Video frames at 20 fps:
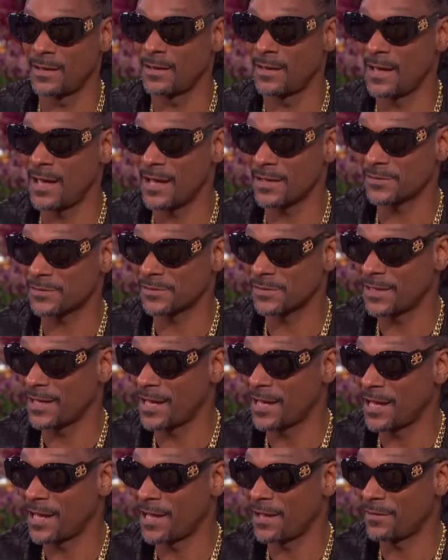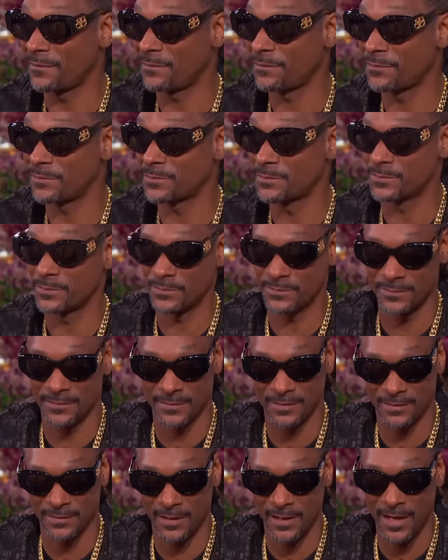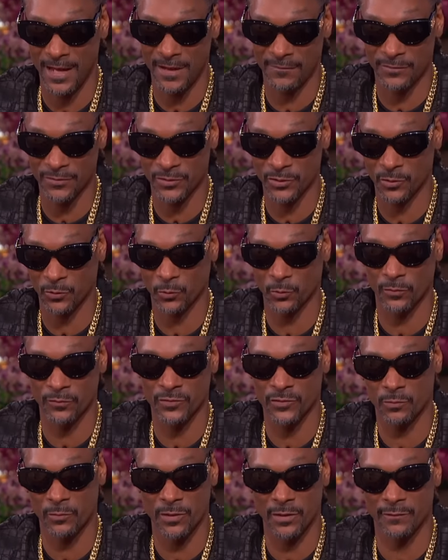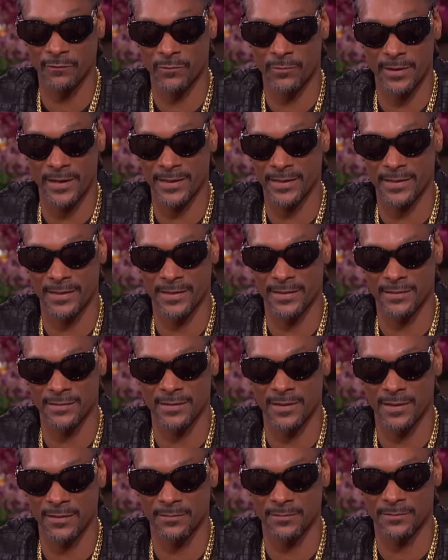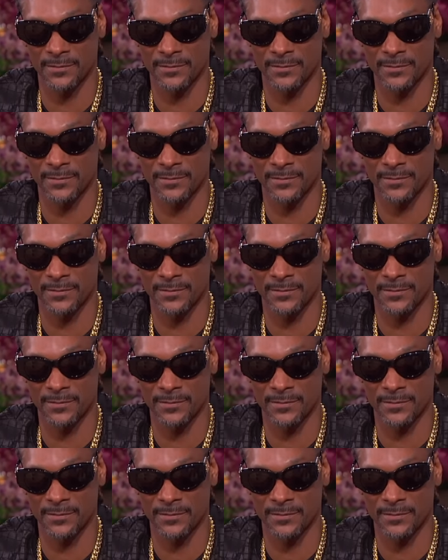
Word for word: Actually, I have, I have a total of 12 grandkids. 12?